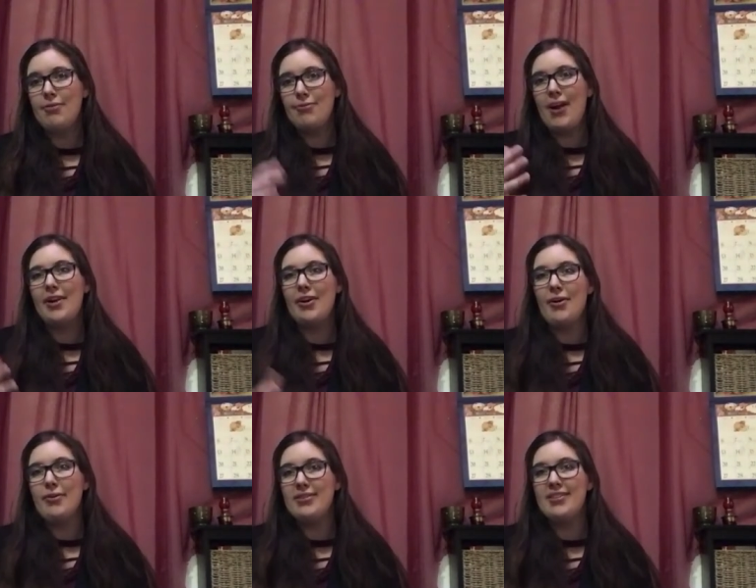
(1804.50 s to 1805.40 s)
fire
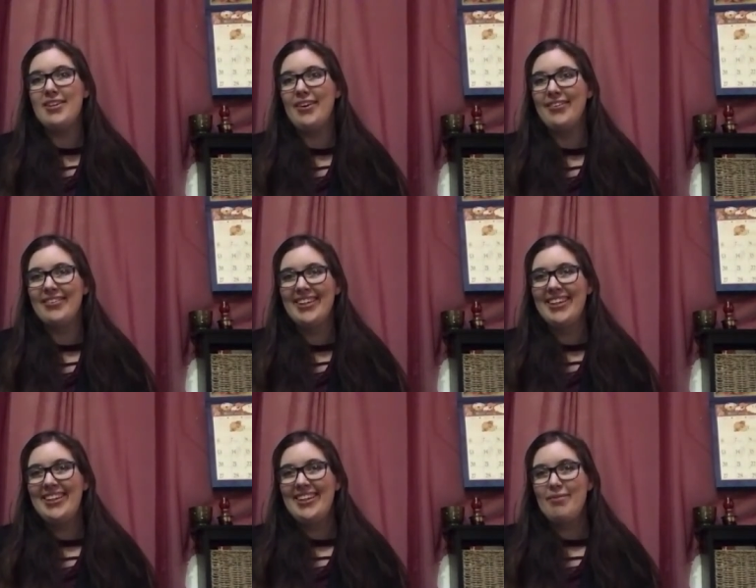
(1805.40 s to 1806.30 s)
hose, you know,
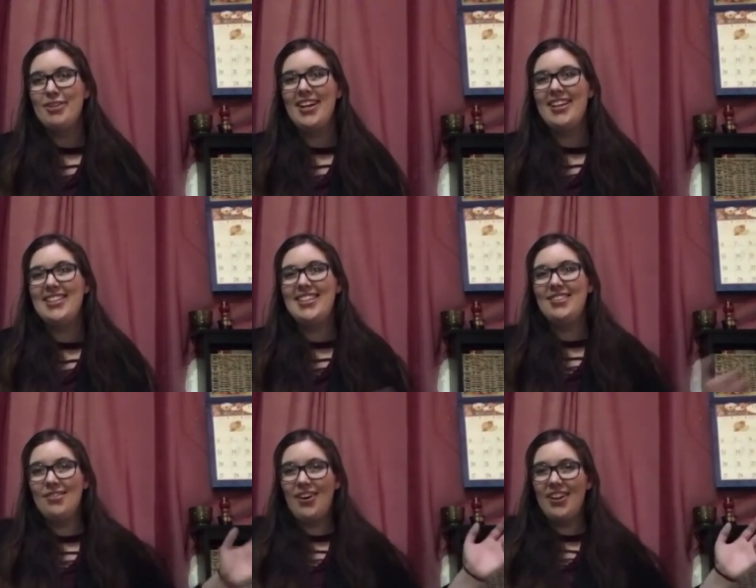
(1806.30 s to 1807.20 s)
trying to teach
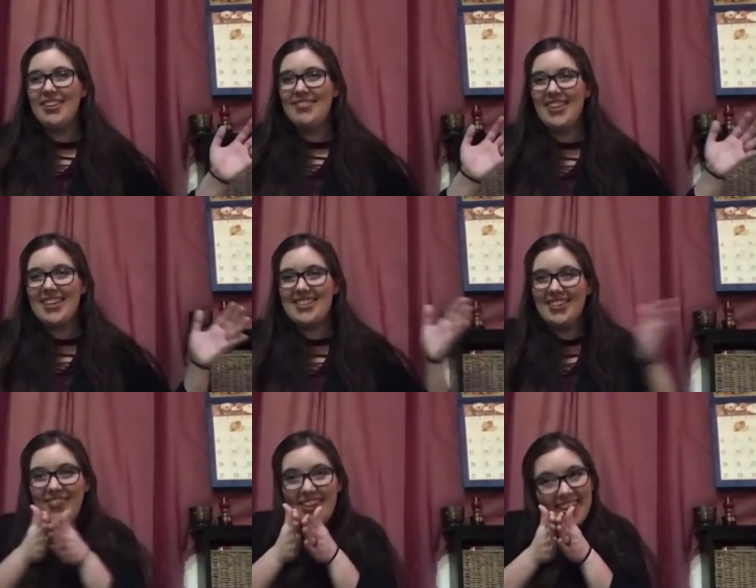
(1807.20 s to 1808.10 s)
you all of this
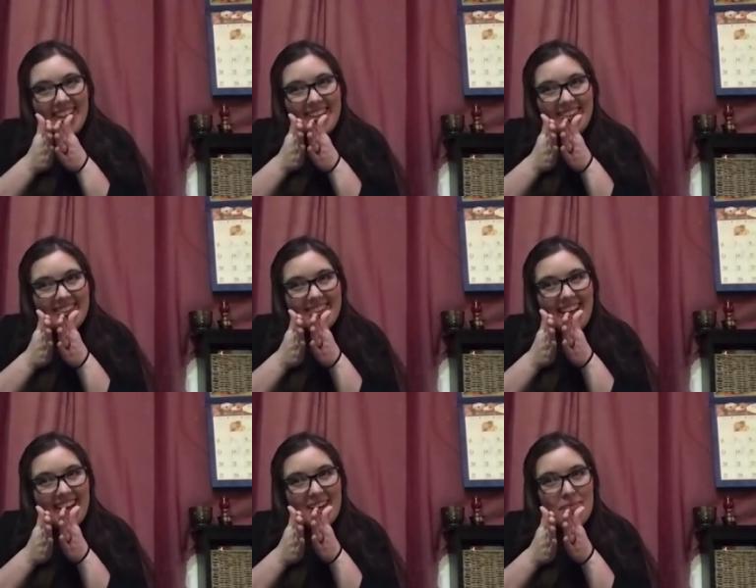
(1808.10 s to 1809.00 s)
in one little
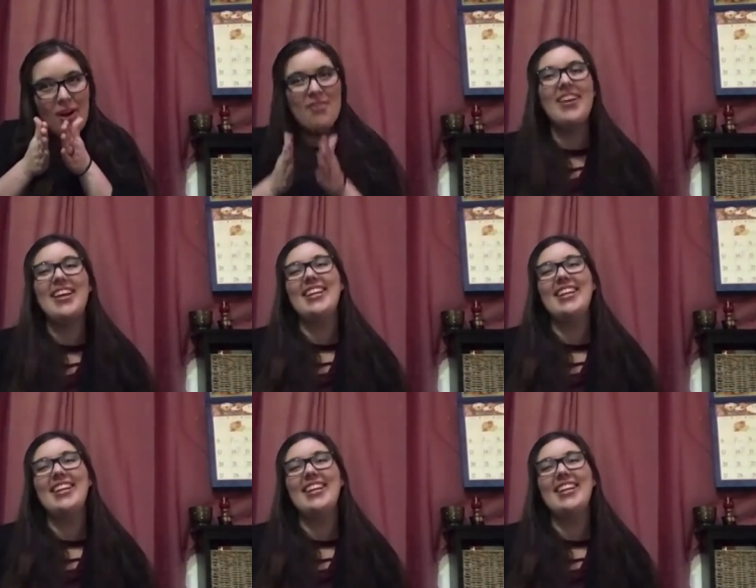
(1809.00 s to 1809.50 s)
tiny moment.